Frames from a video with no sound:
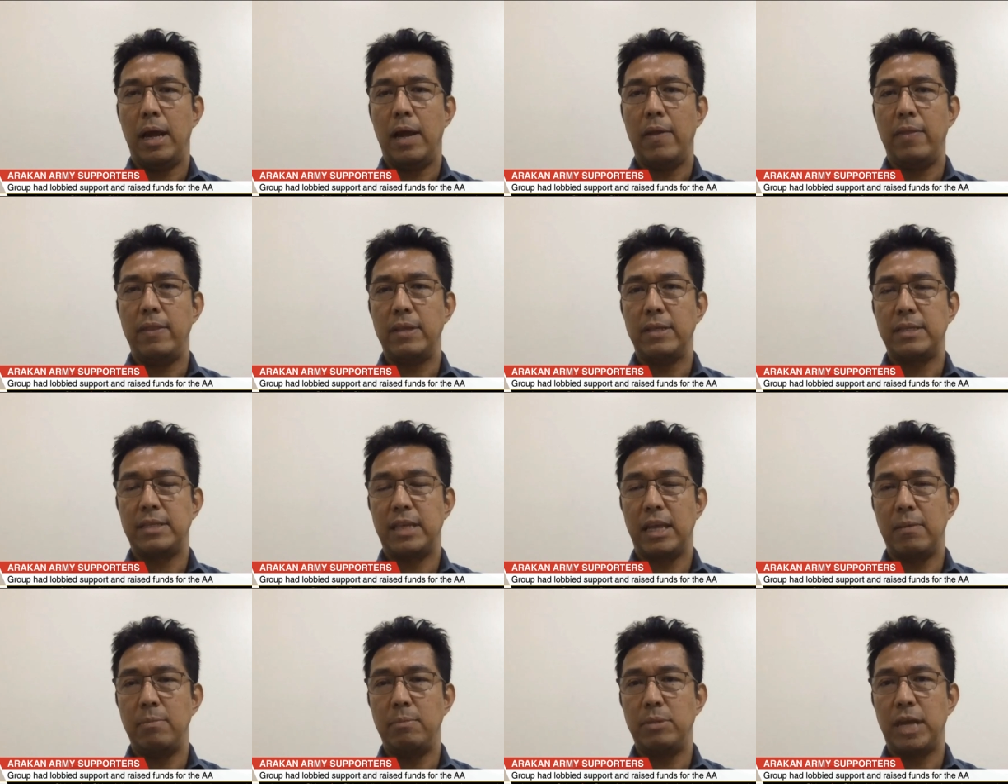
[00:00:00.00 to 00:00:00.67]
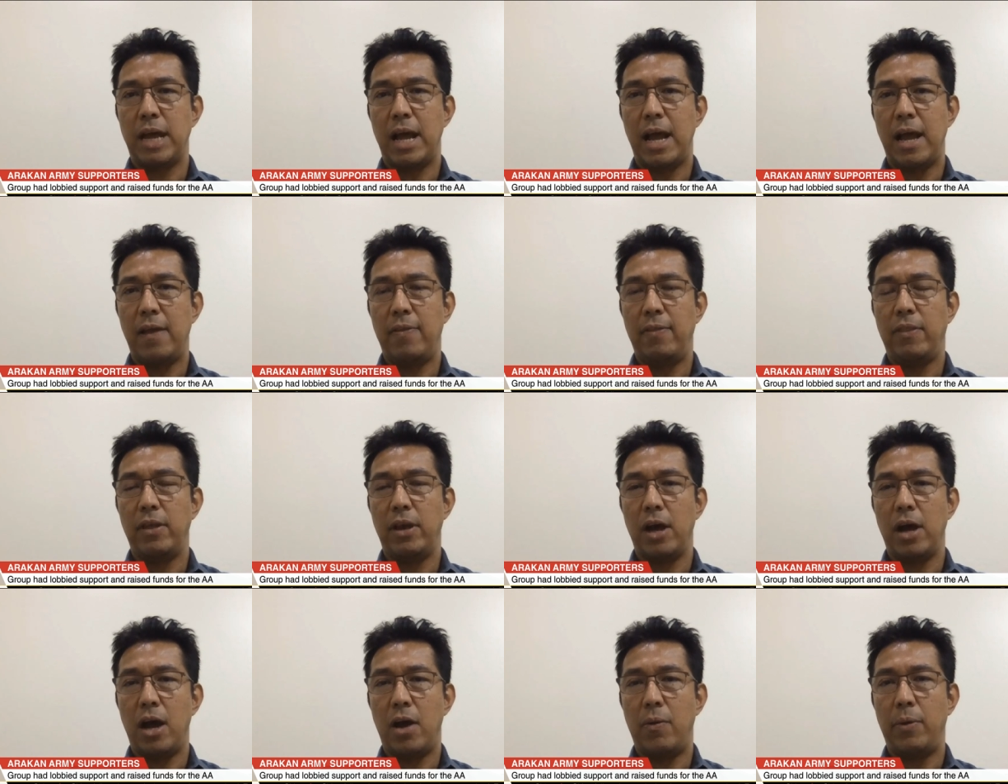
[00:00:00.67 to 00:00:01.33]
At the same time,
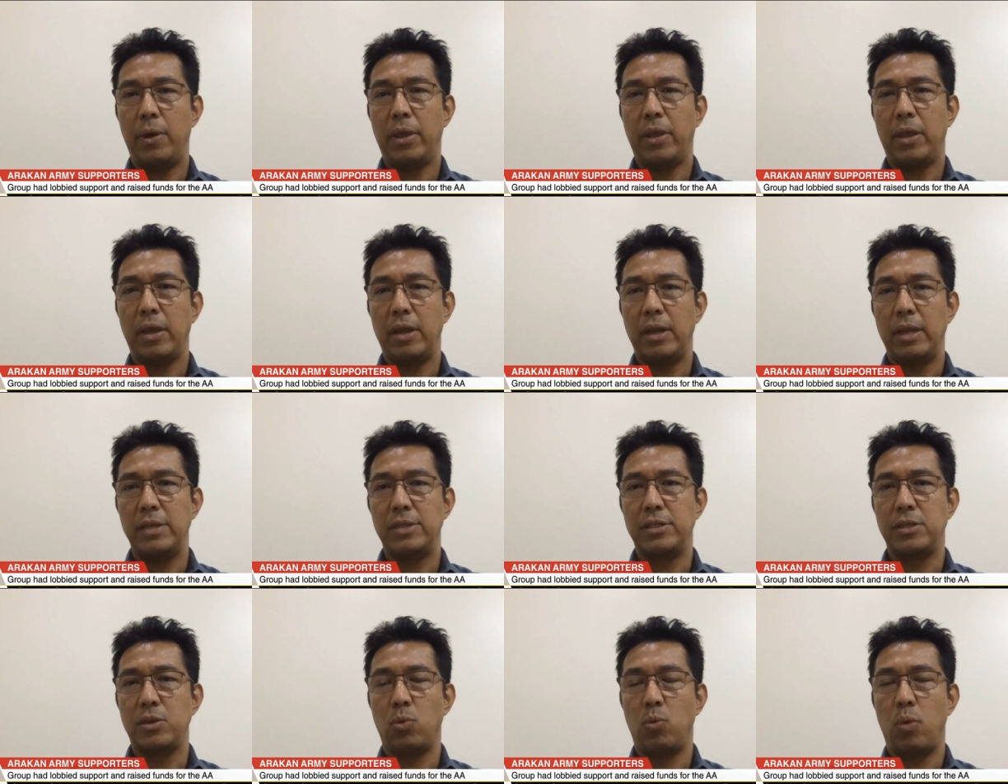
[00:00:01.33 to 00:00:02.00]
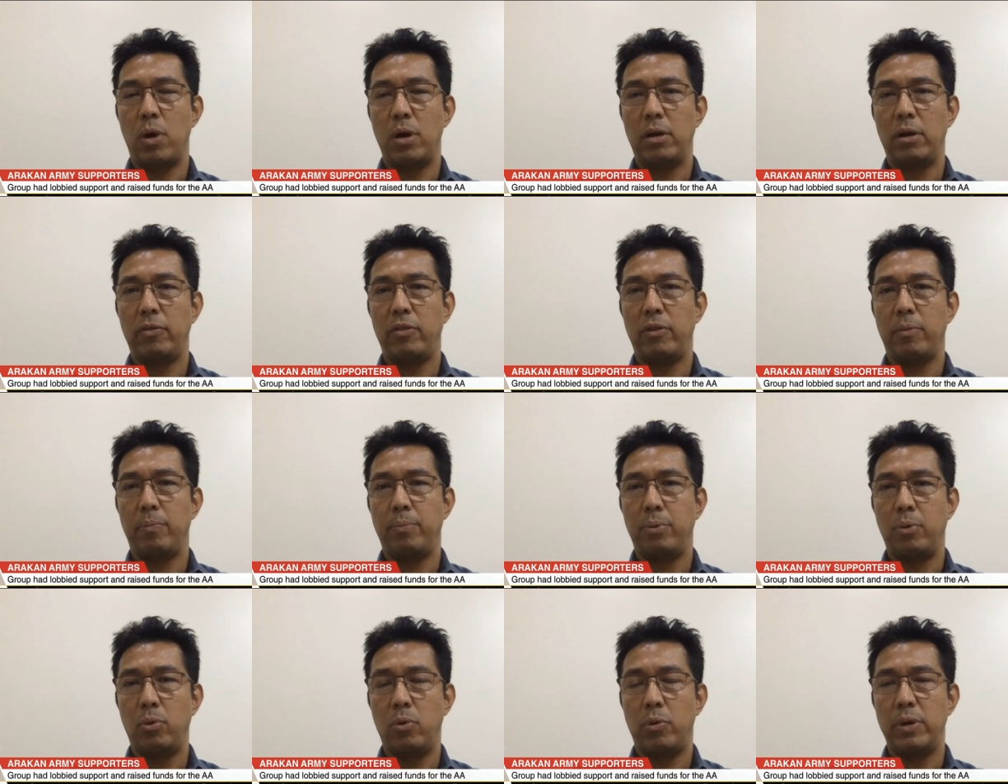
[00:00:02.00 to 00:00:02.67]
the Arakan is one of the
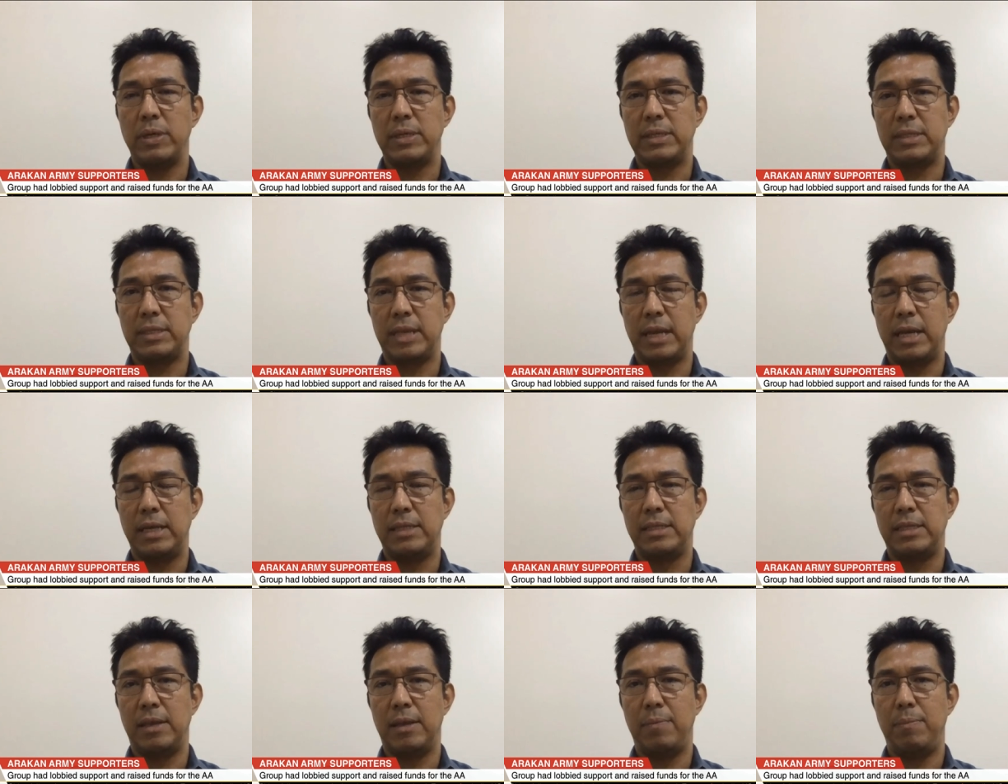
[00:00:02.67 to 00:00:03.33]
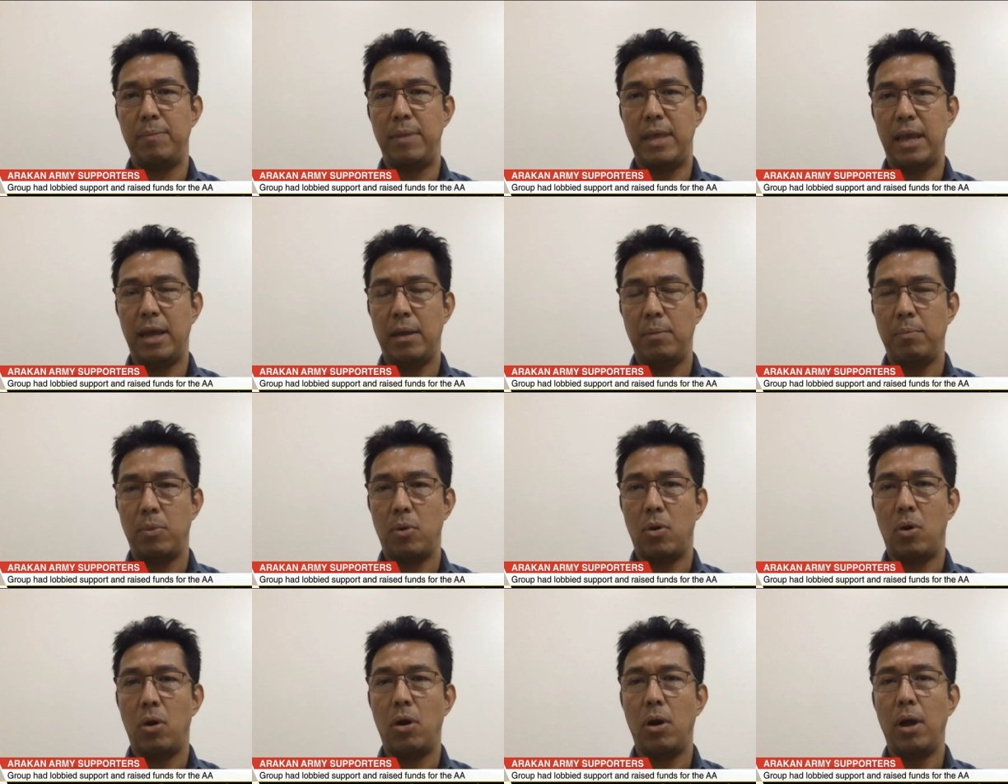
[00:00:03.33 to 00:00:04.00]
poorest states in
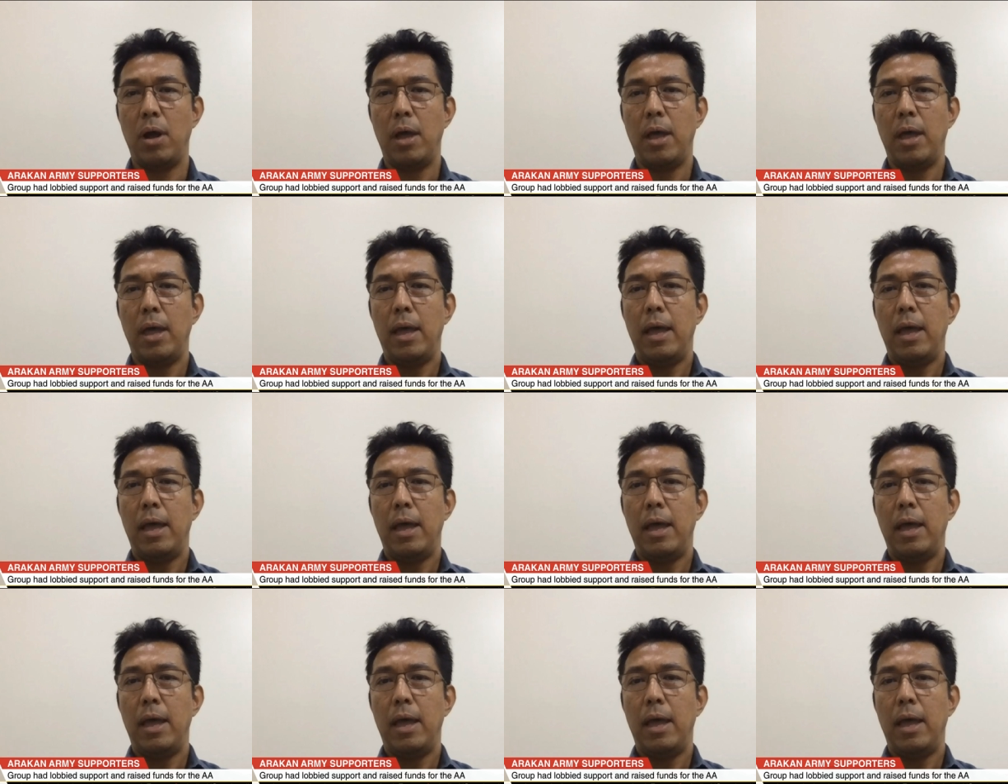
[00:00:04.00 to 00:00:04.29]
Myanmar,